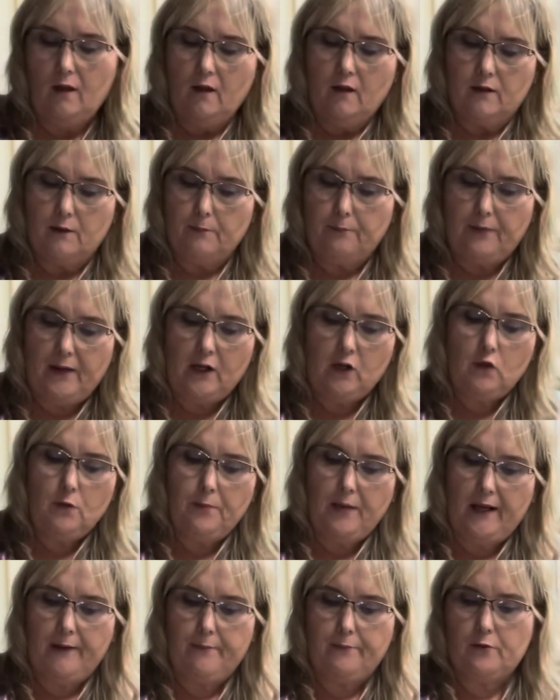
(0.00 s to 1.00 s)
The bell
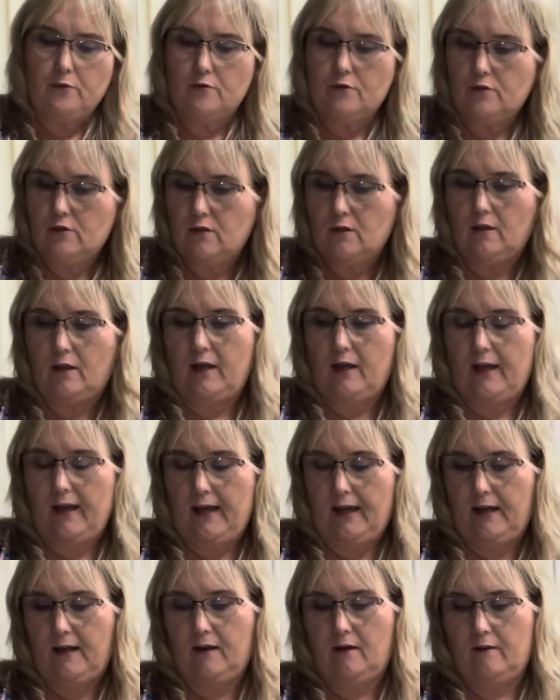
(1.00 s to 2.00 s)
peppers that
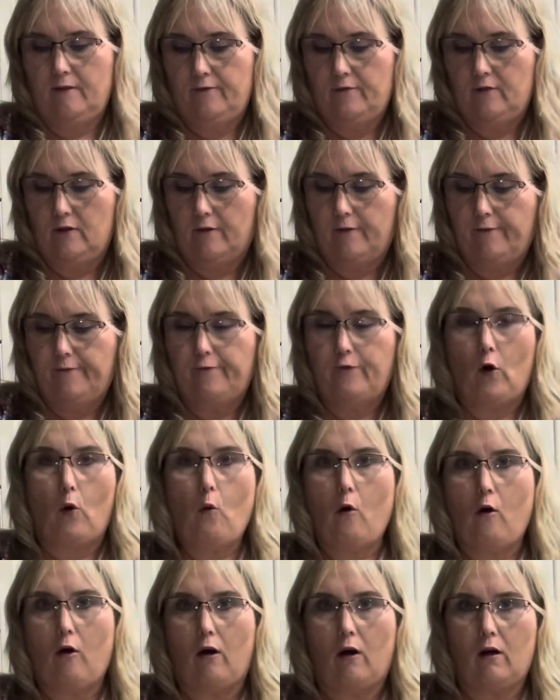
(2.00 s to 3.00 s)
have the
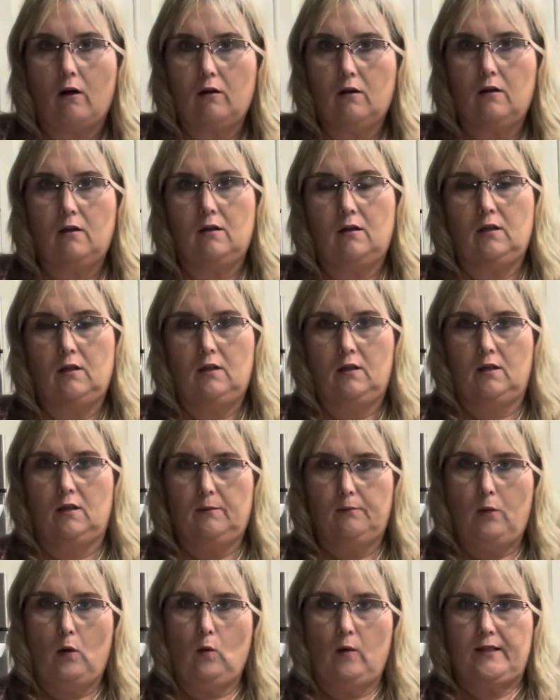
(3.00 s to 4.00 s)
4
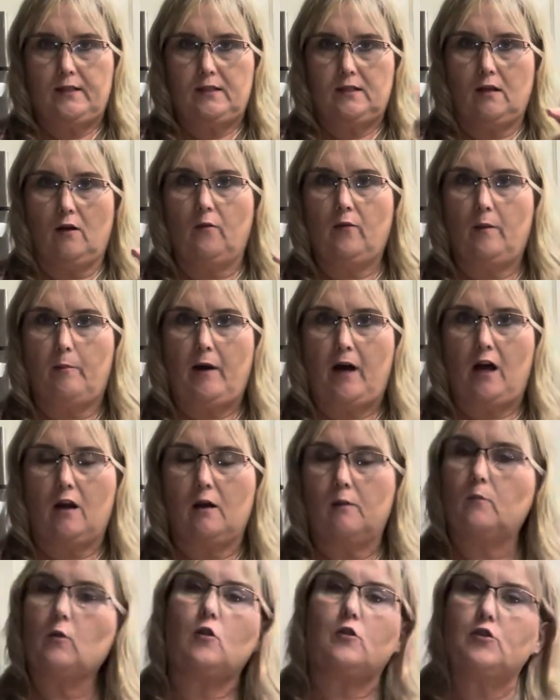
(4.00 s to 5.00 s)
points on the
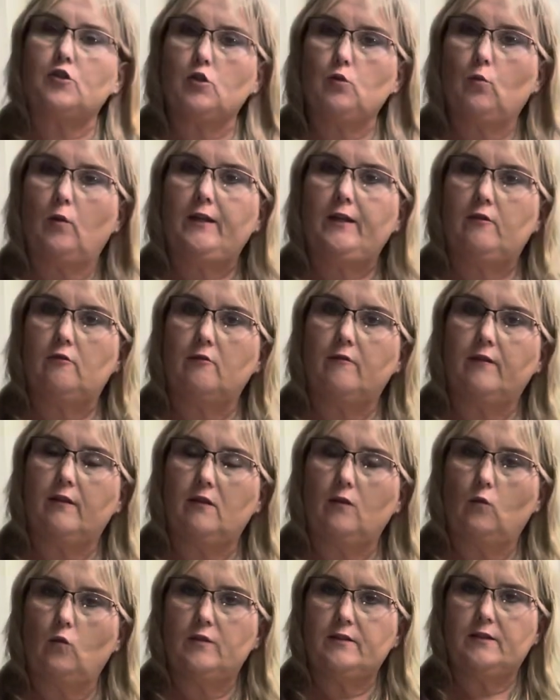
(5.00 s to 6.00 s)
bottom are sweeter than the
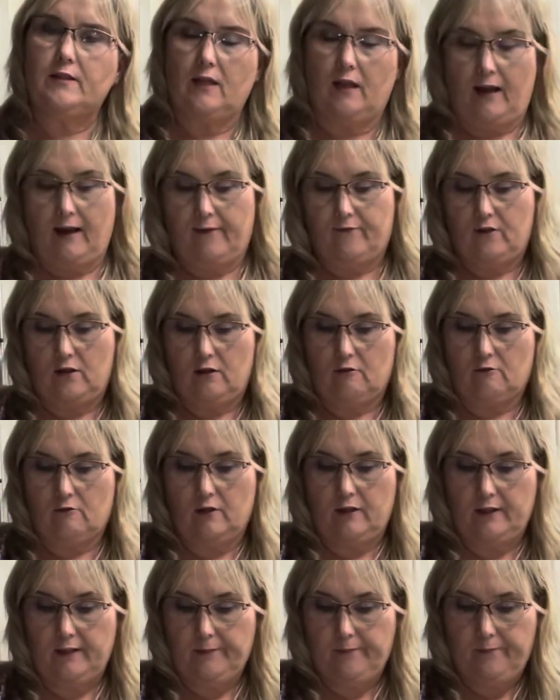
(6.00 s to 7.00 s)
ones that have the
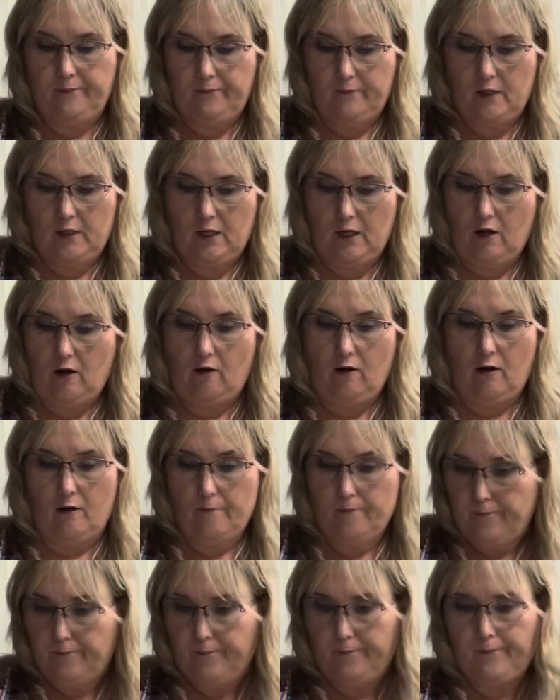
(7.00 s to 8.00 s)
3. They are.
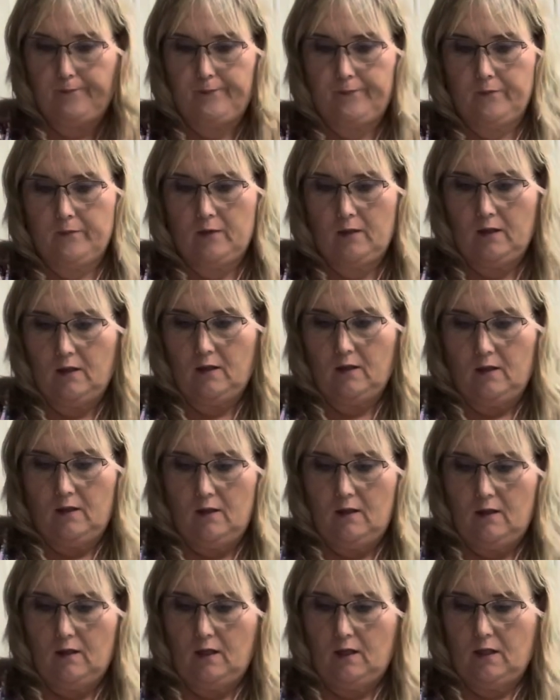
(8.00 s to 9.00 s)

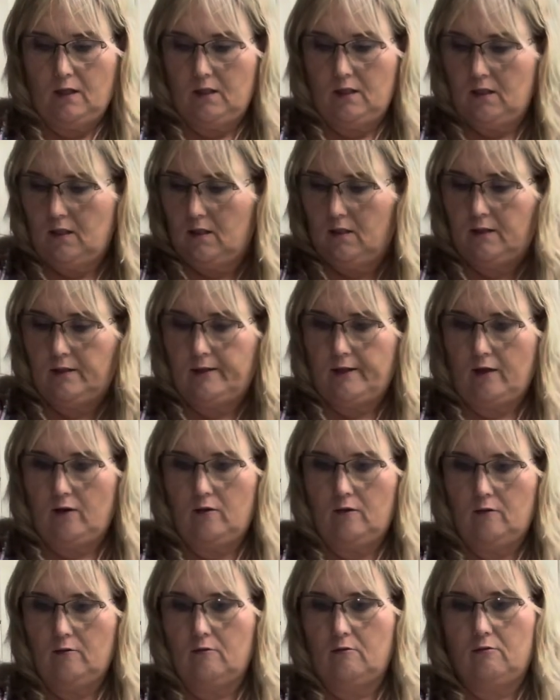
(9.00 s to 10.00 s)
And
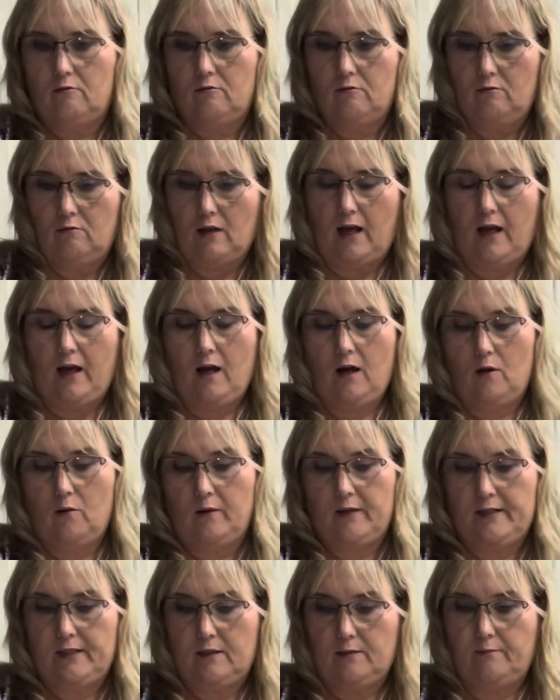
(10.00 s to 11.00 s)
so I
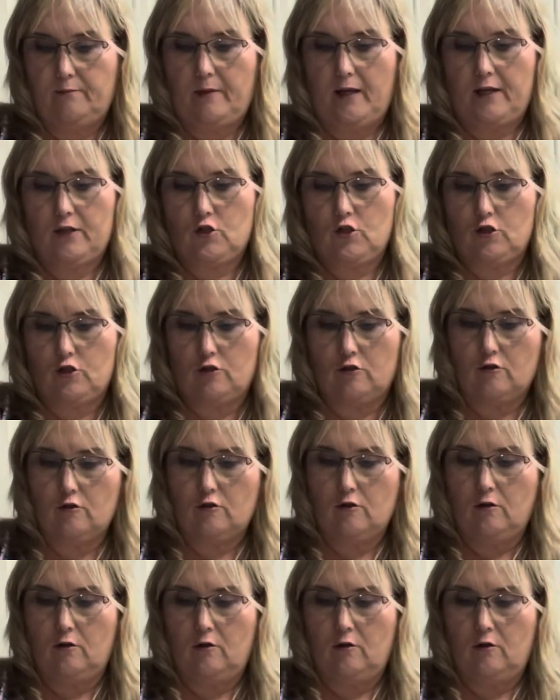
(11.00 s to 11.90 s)
always make sure